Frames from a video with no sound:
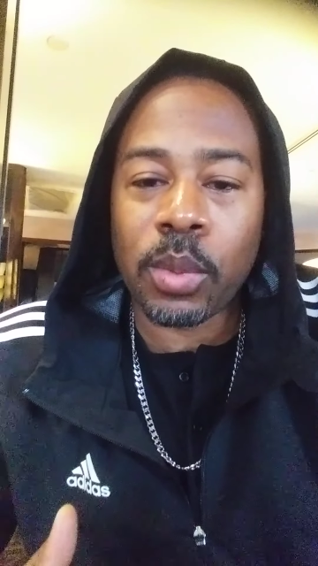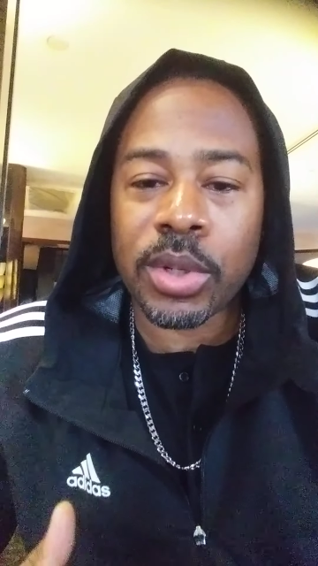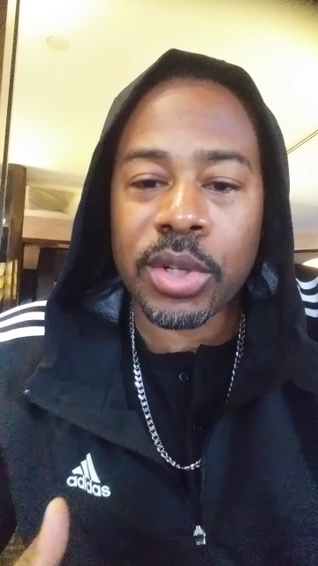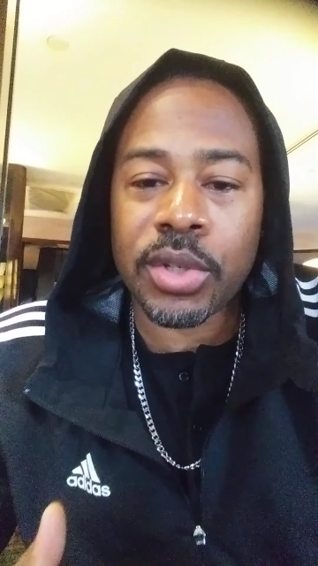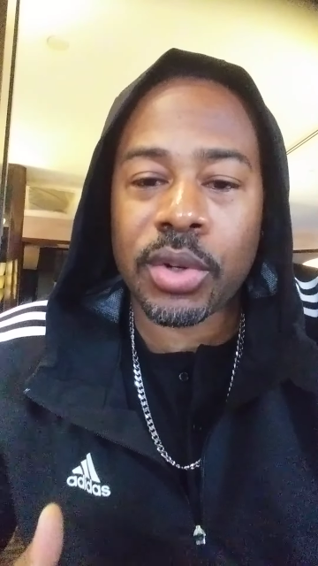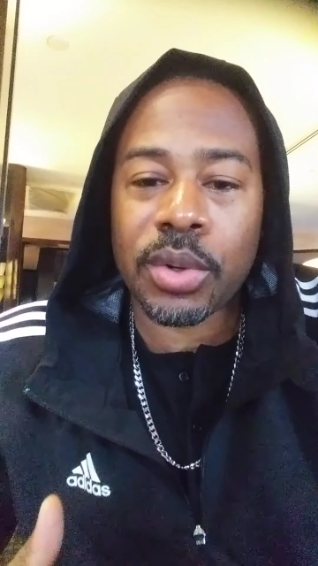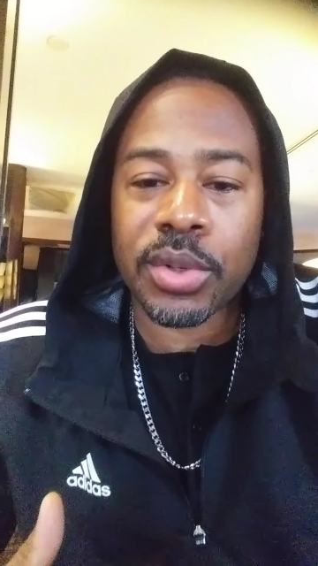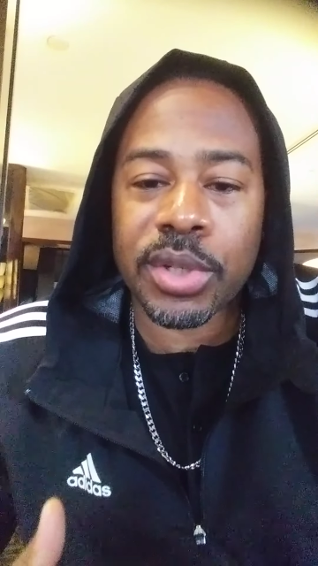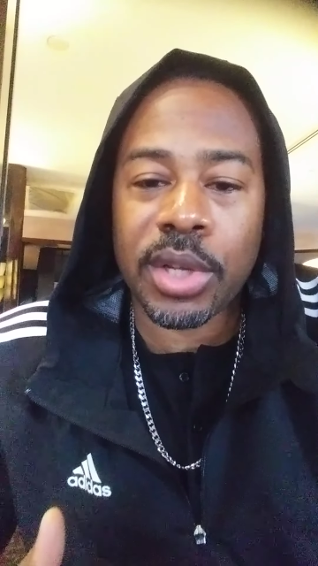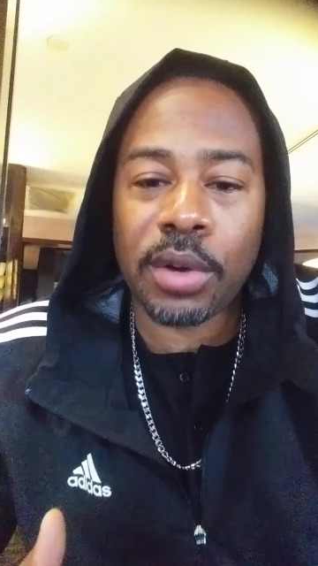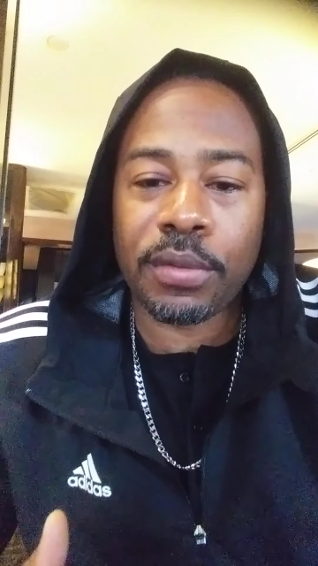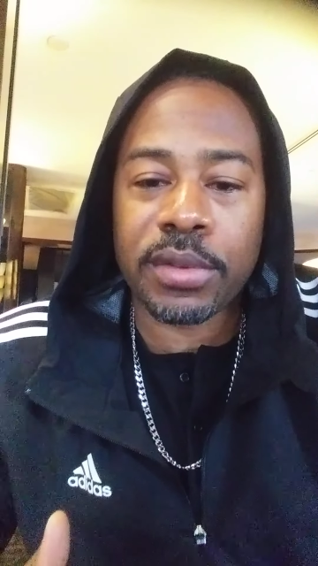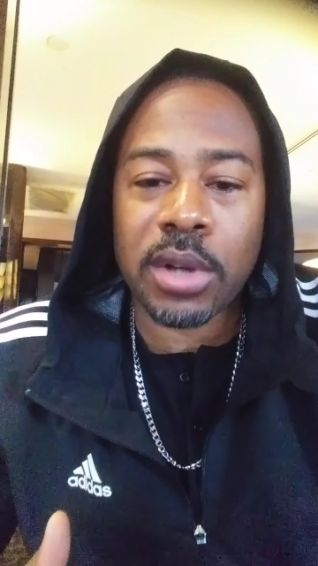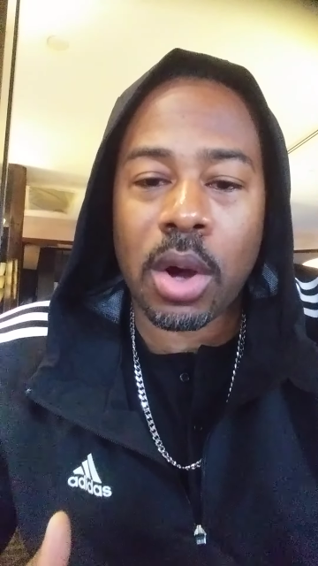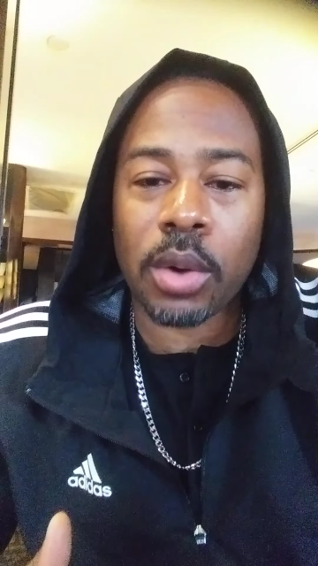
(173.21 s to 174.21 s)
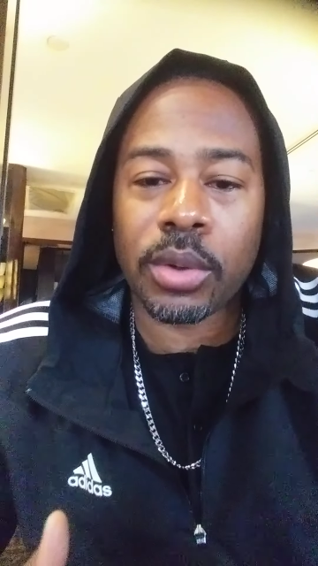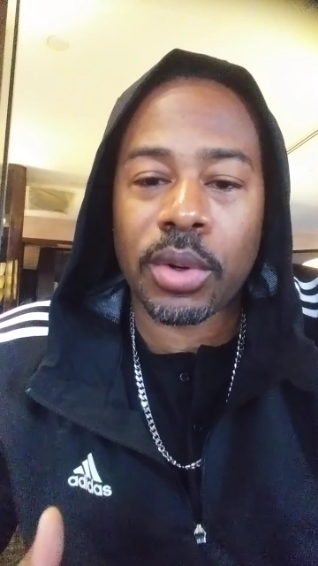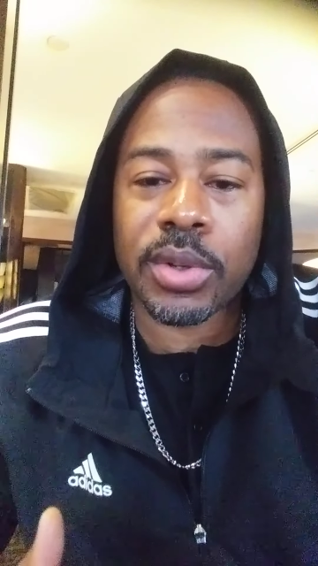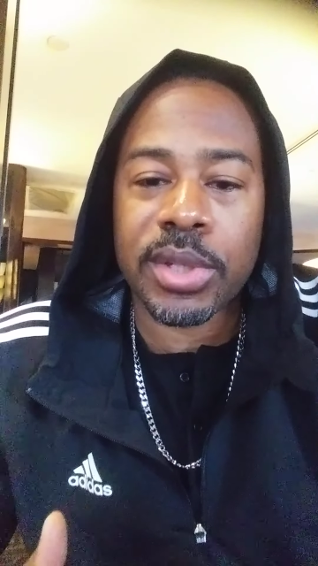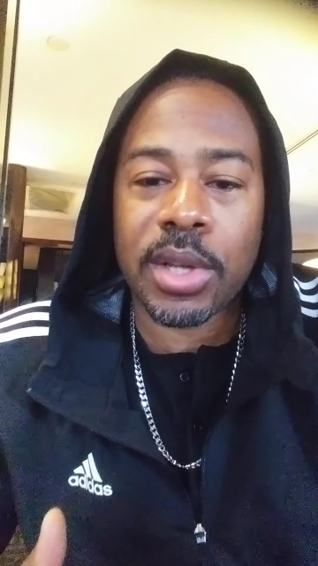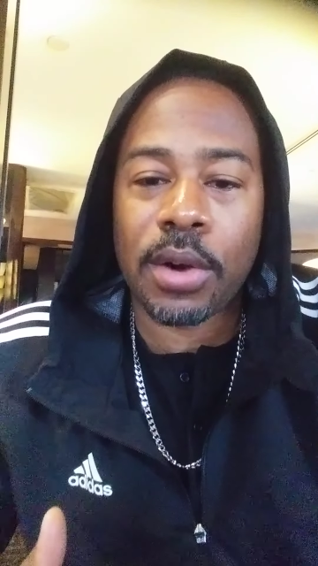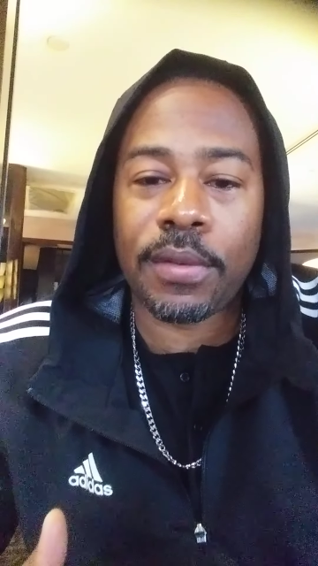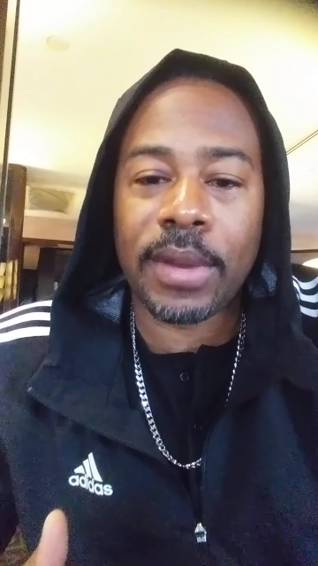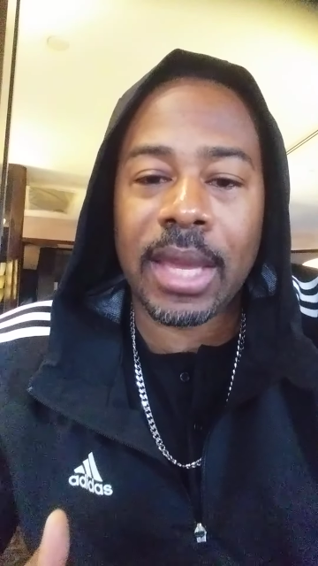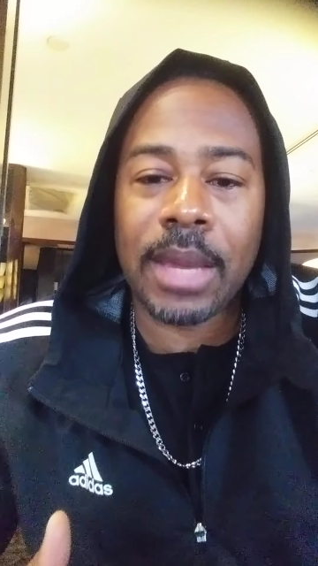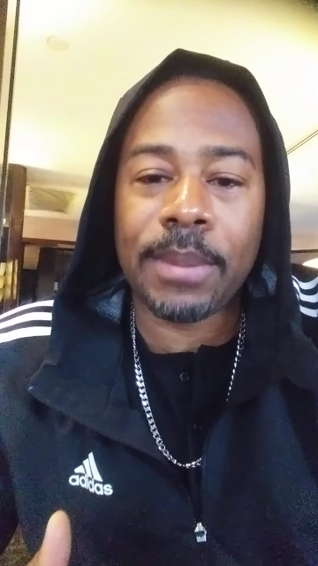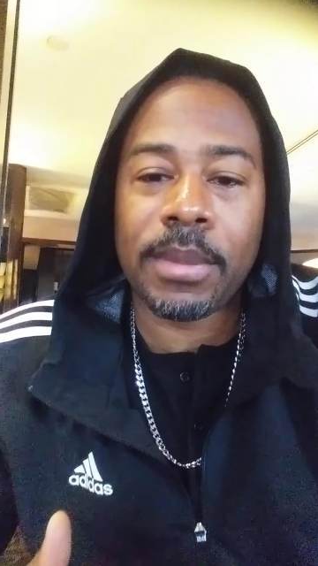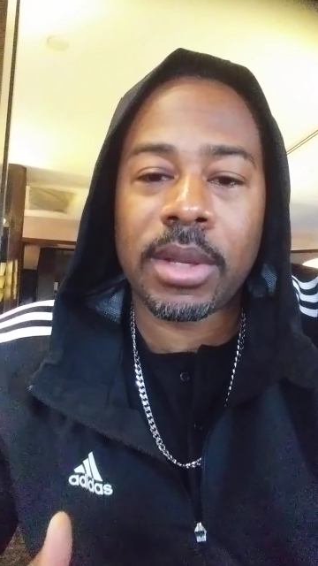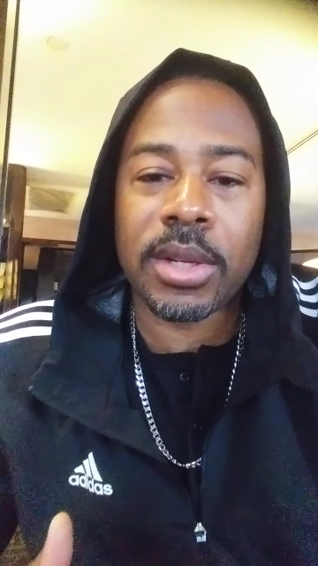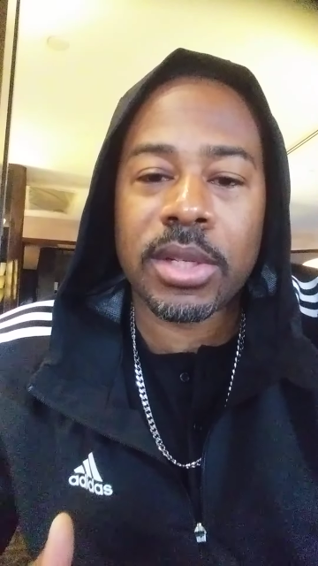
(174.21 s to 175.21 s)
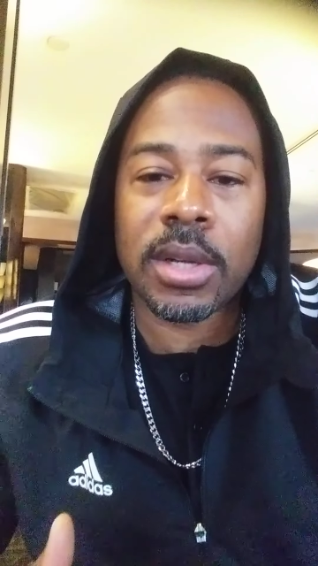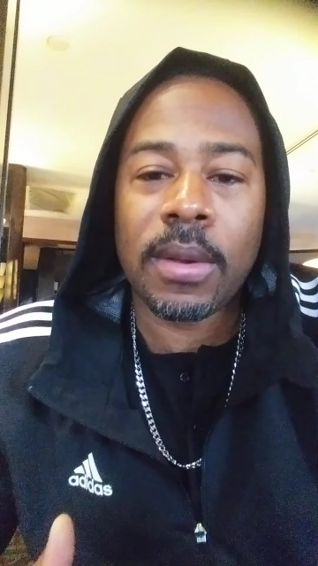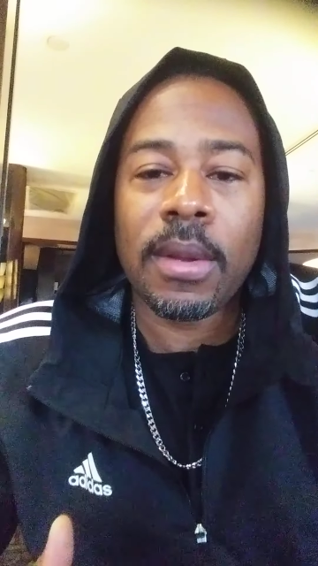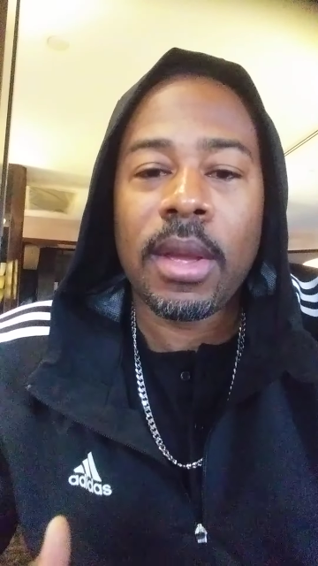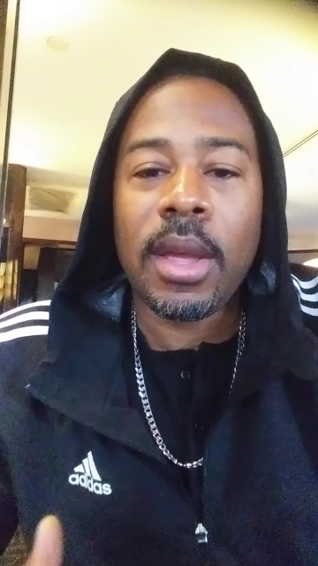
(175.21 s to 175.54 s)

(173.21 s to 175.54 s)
which is your self-talk, your self-image,